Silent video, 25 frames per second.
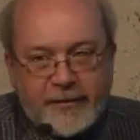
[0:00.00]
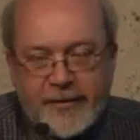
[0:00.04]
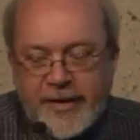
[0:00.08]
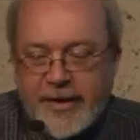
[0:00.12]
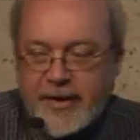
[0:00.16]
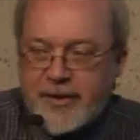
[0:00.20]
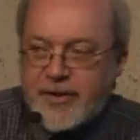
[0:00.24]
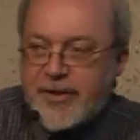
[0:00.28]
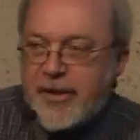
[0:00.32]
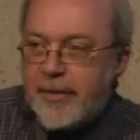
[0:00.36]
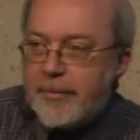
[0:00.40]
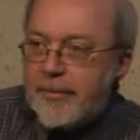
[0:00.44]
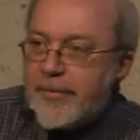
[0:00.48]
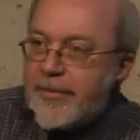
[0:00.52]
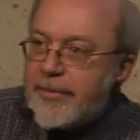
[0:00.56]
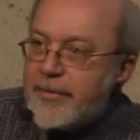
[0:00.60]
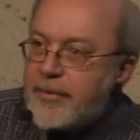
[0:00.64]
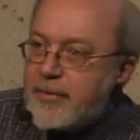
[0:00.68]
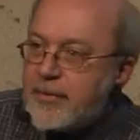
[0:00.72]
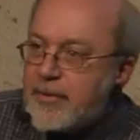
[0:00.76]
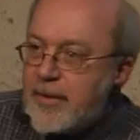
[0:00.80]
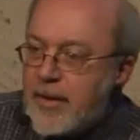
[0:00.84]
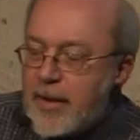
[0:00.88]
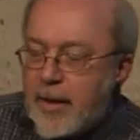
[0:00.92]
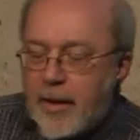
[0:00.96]
of Egypt.
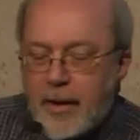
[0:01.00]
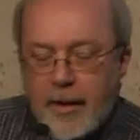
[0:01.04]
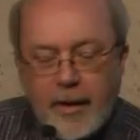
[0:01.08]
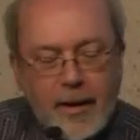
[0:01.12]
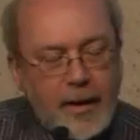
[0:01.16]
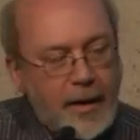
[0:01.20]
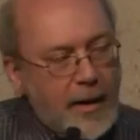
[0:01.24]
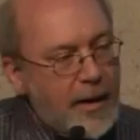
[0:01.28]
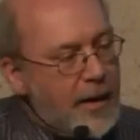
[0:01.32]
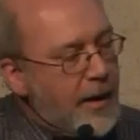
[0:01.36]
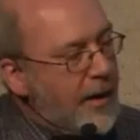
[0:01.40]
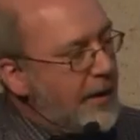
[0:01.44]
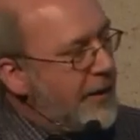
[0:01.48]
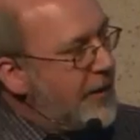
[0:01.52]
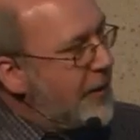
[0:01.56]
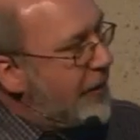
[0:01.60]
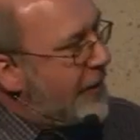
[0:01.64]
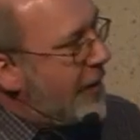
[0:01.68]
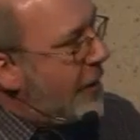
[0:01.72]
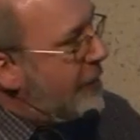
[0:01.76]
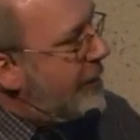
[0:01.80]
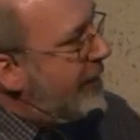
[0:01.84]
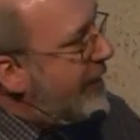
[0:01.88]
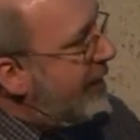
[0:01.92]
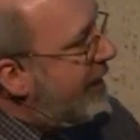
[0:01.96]
Not
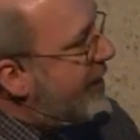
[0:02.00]
only